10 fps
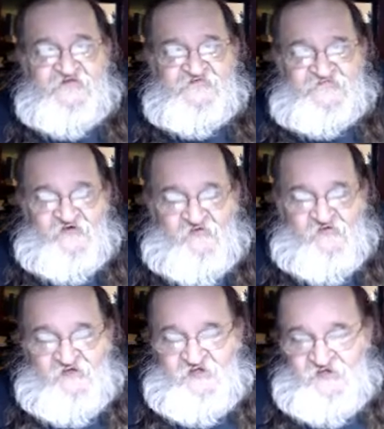
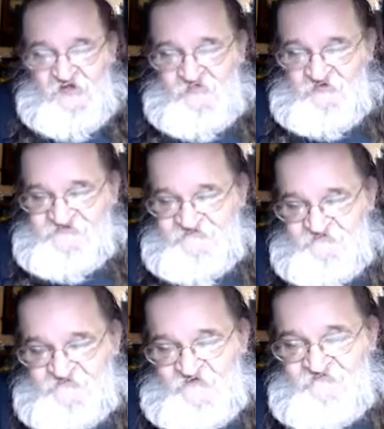So when she
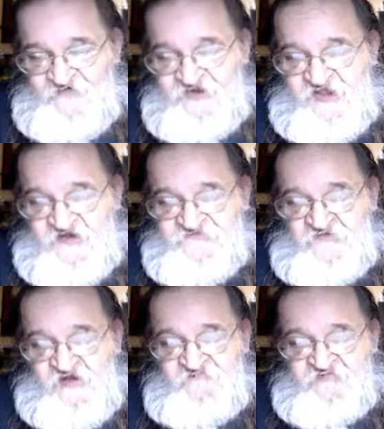was on
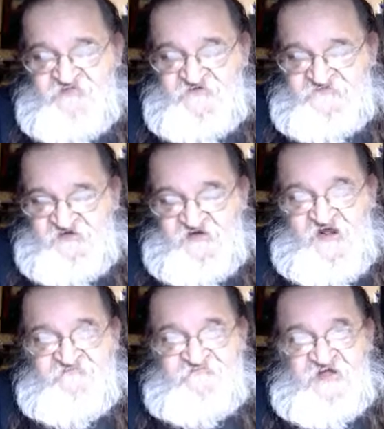vacation up in Michigan,
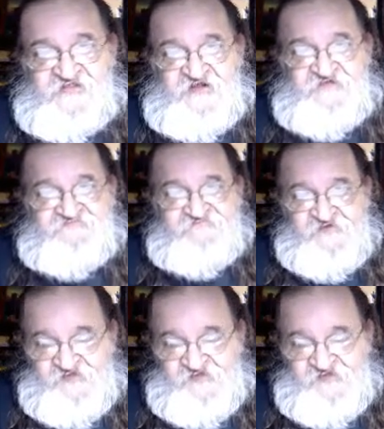I finally